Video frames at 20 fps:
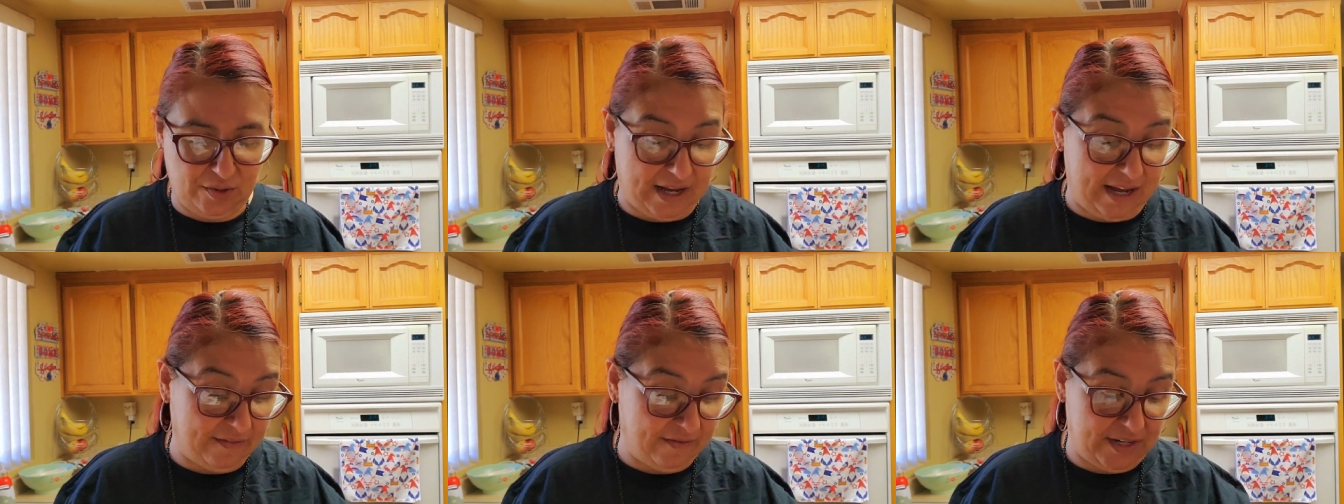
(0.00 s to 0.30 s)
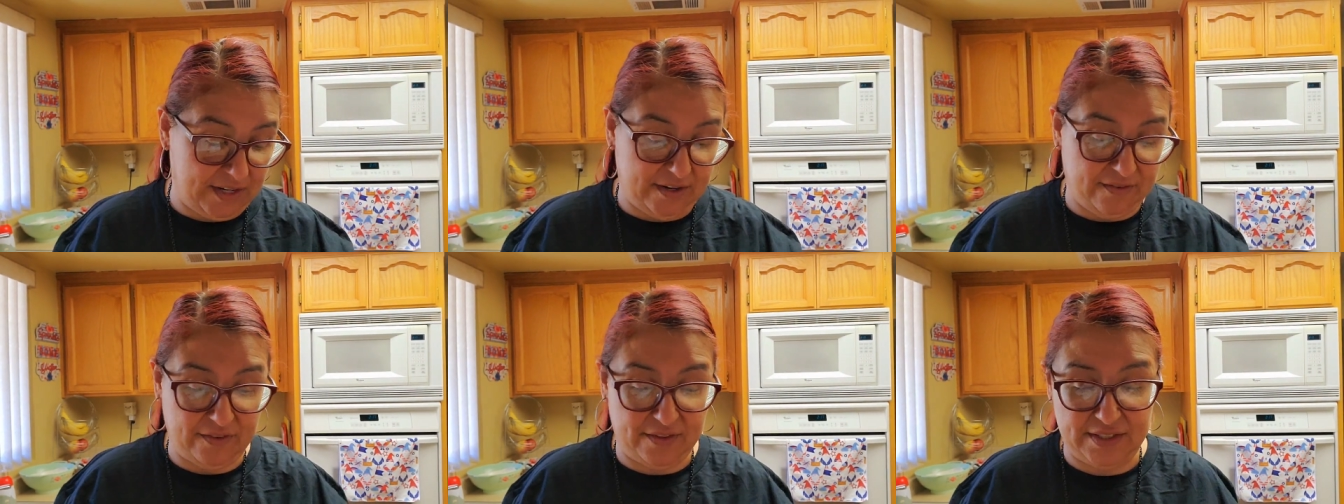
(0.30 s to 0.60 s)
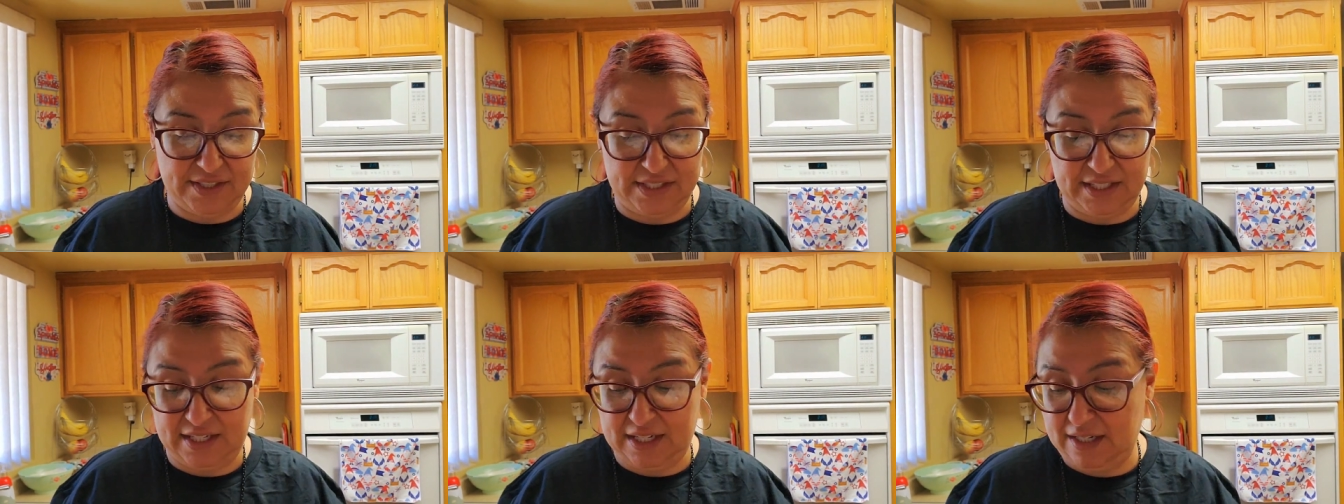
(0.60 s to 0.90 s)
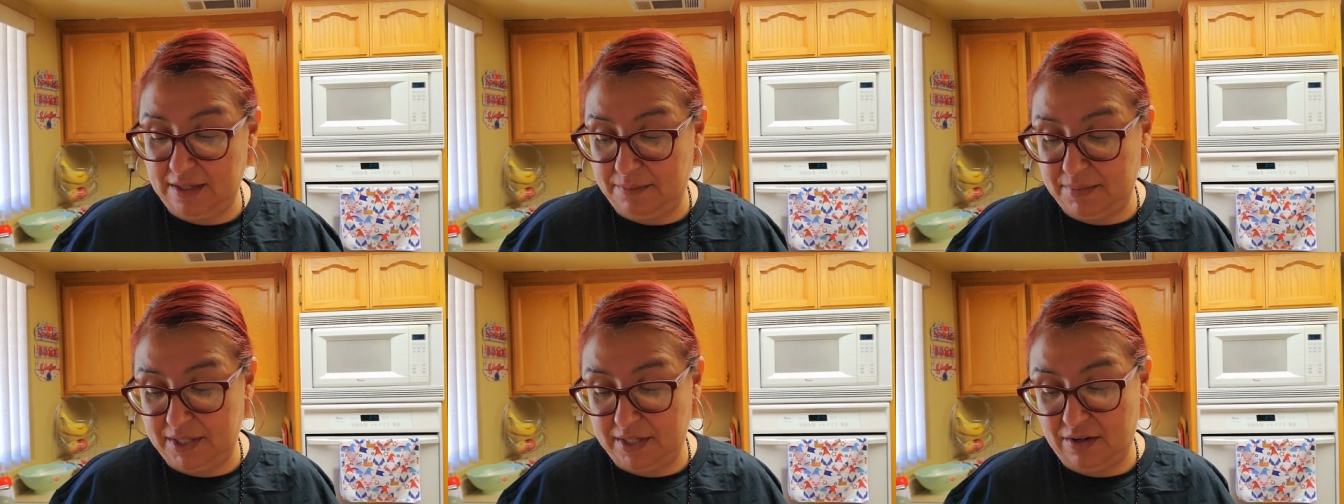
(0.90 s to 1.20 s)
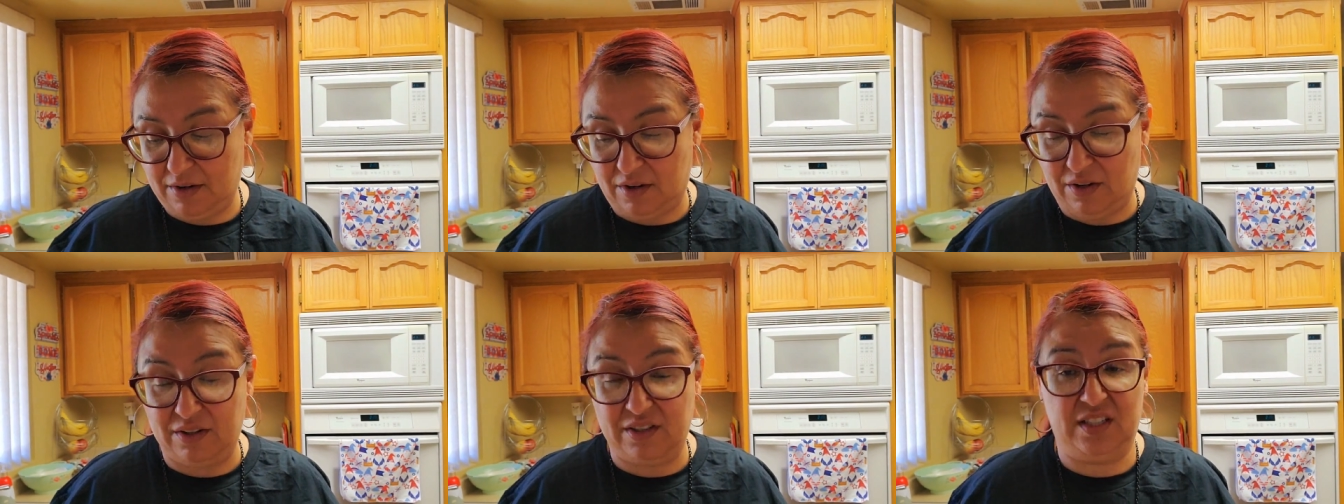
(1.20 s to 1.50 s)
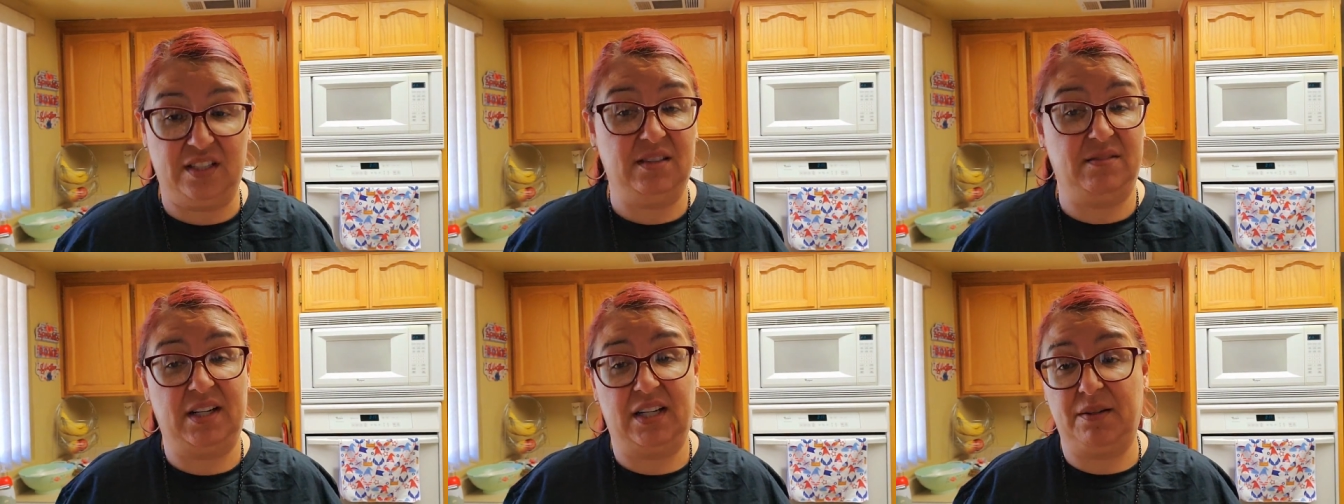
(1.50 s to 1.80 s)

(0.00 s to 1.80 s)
I've never seen anybody haul these.